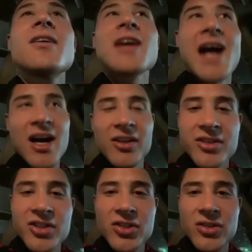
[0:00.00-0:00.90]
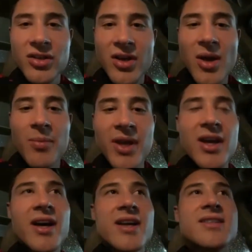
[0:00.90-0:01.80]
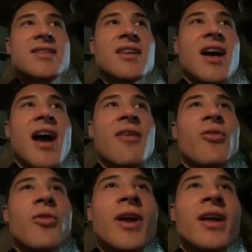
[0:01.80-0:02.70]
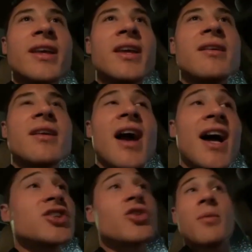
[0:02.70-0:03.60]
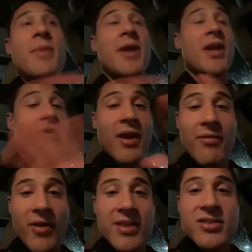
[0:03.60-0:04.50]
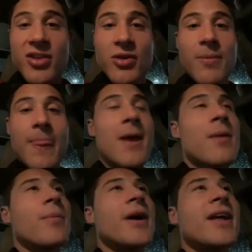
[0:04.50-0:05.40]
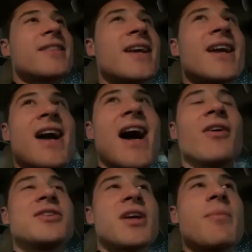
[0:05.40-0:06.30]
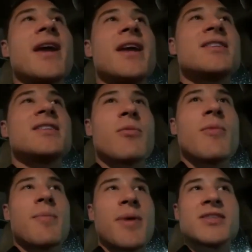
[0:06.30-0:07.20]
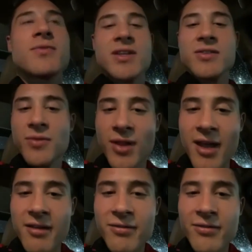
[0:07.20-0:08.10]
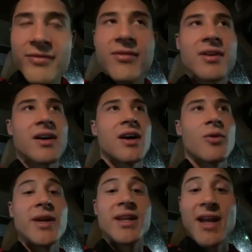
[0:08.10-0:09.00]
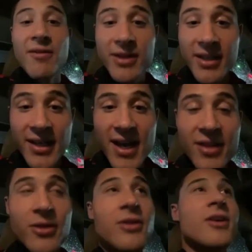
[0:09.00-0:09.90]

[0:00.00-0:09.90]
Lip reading: college because I really high school I made great friends too, but I think in college I made some of my best friends for life. We did everything together.